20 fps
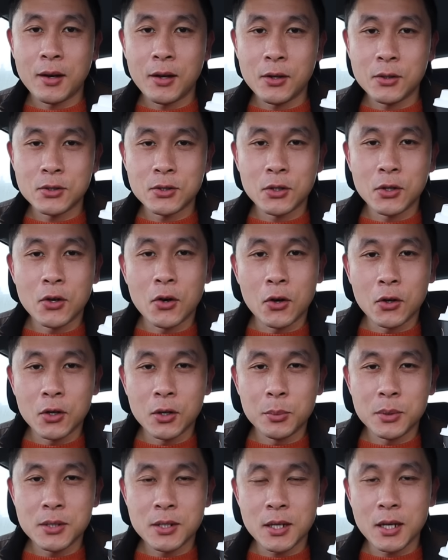I also got a
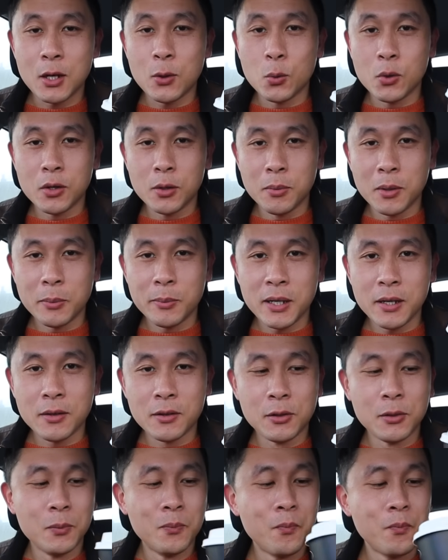cup of tea with my
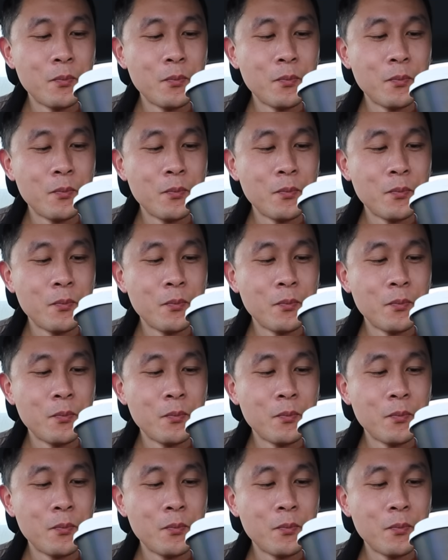meal.